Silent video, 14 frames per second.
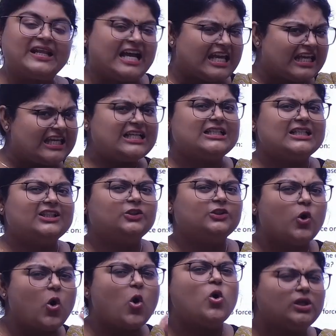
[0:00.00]
Here the
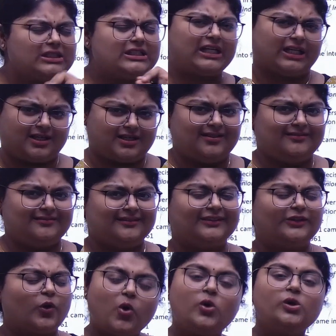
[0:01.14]
whole
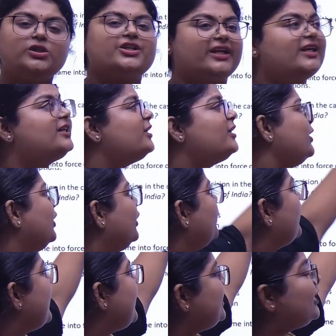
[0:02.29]
trick to
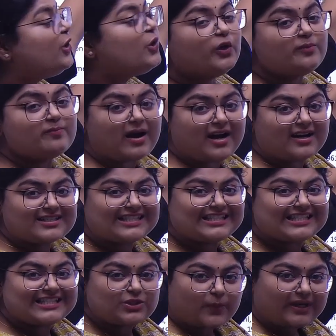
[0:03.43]
gaining good marks in this
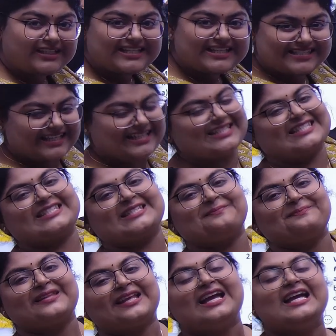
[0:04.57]
26
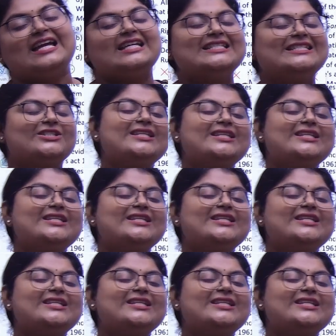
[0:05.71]
is just